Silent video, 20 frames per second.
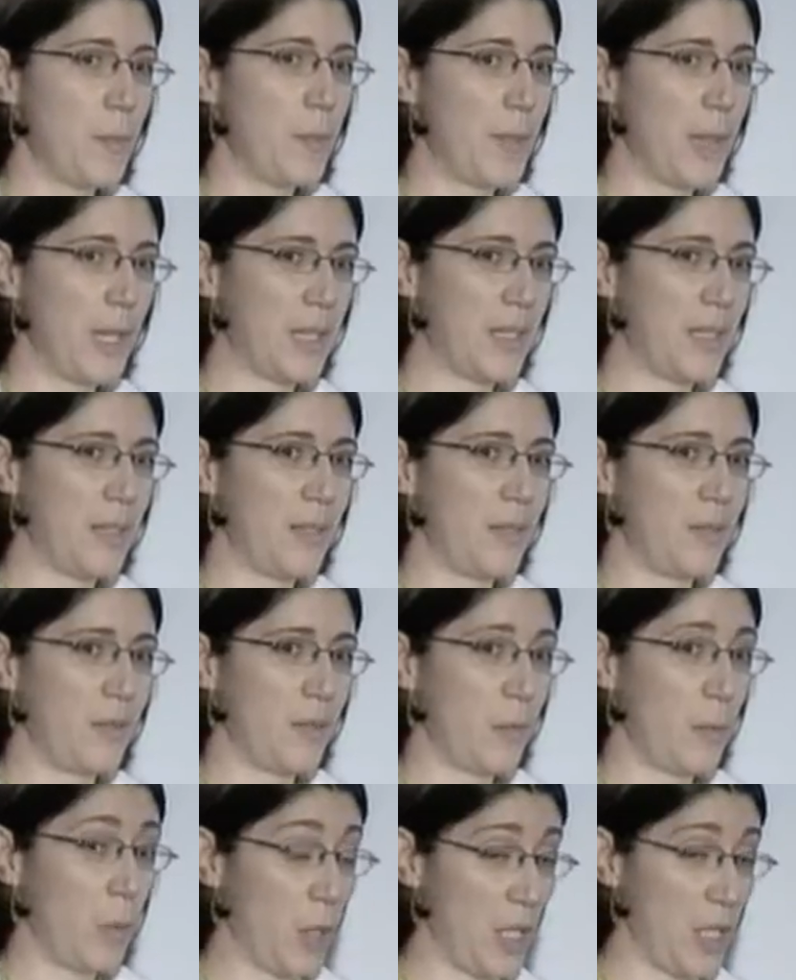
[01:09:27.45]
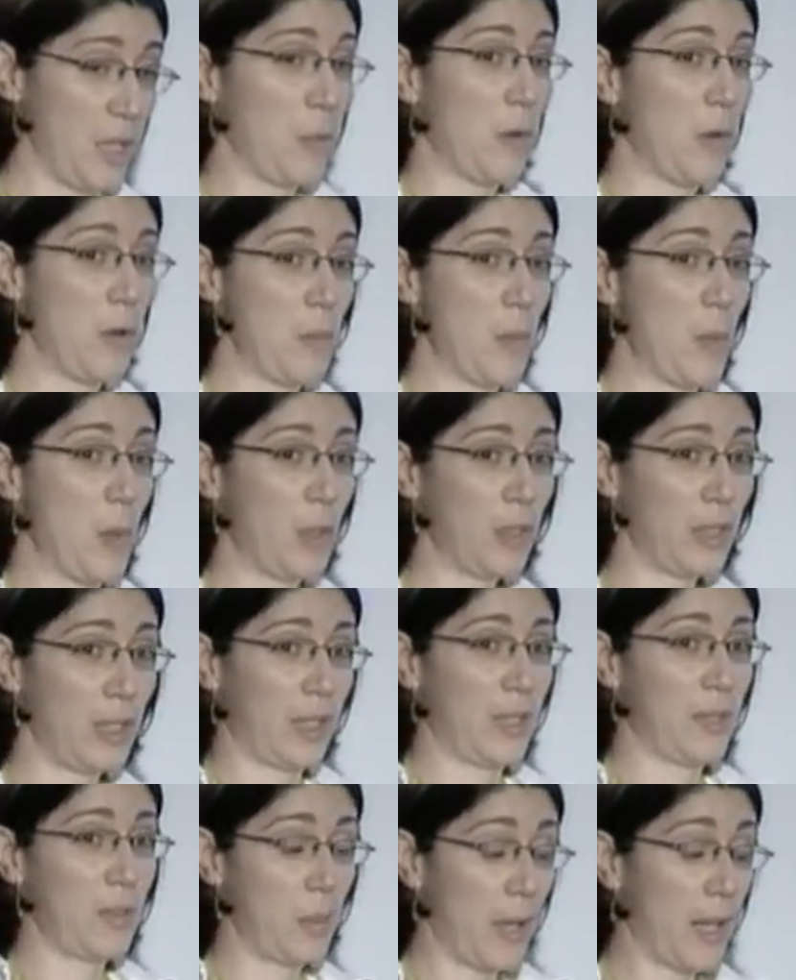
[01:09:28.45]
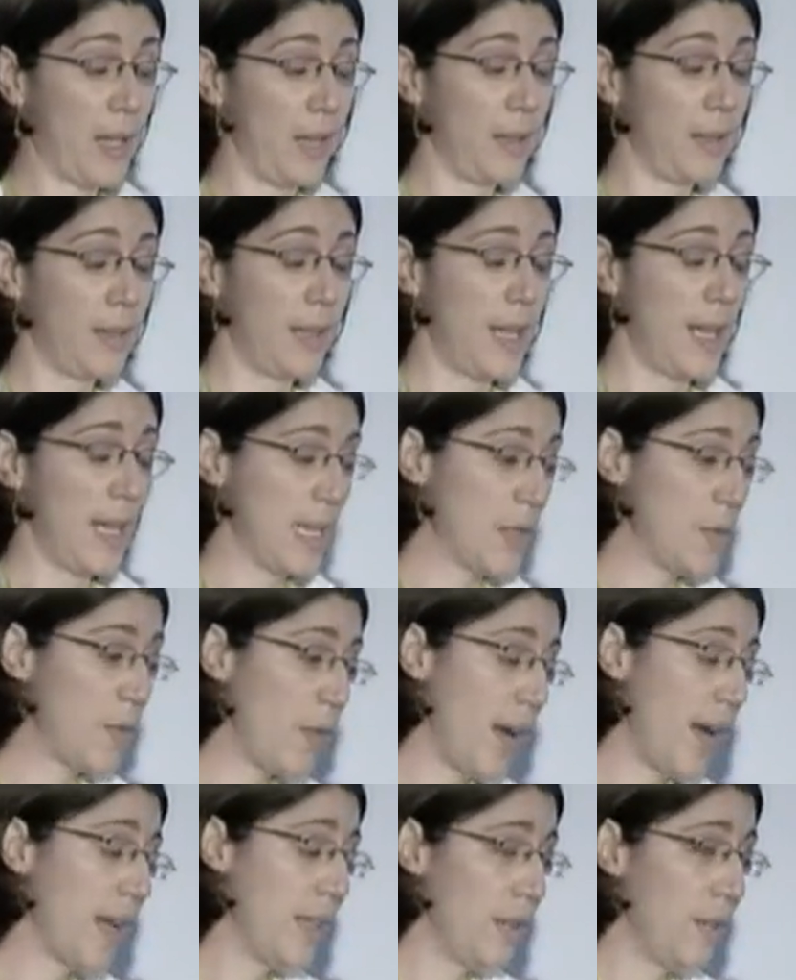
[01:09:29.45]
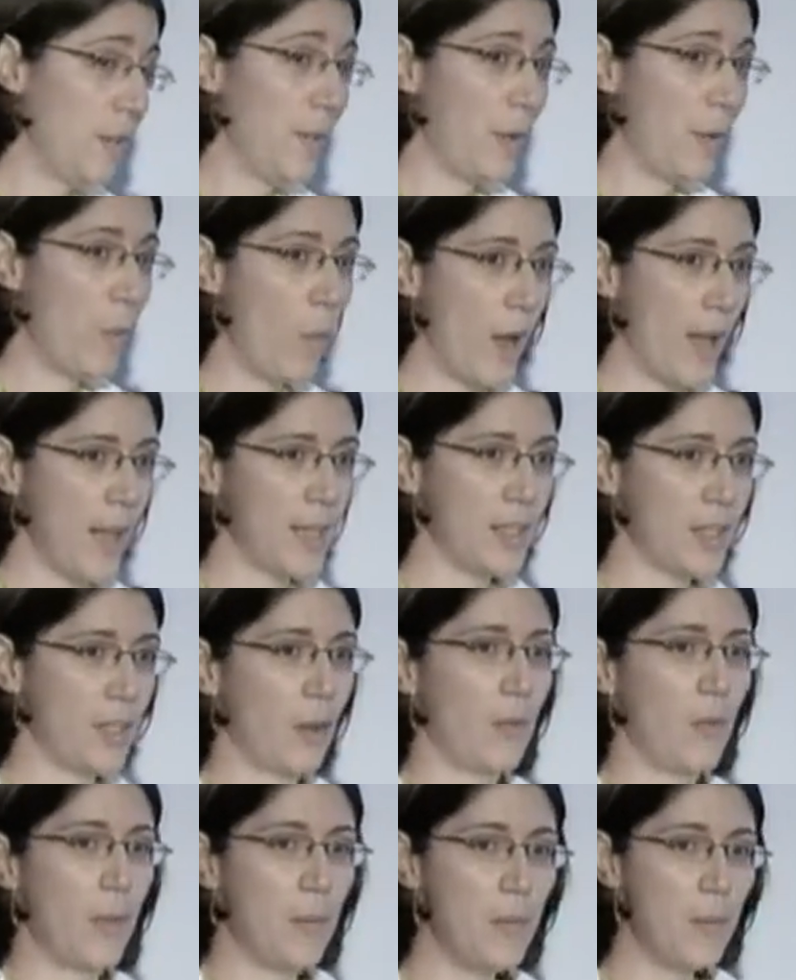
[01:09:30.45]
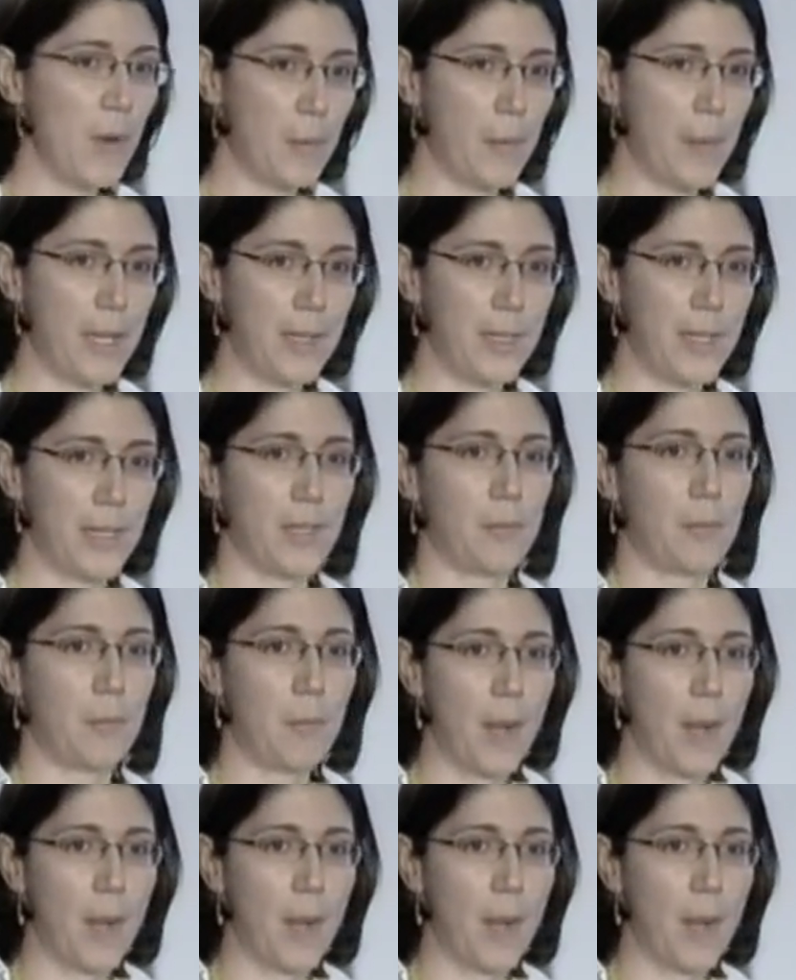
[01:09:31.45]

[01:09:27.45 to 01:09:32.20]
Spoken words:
but what is more important as well is 5 different ways of implementing,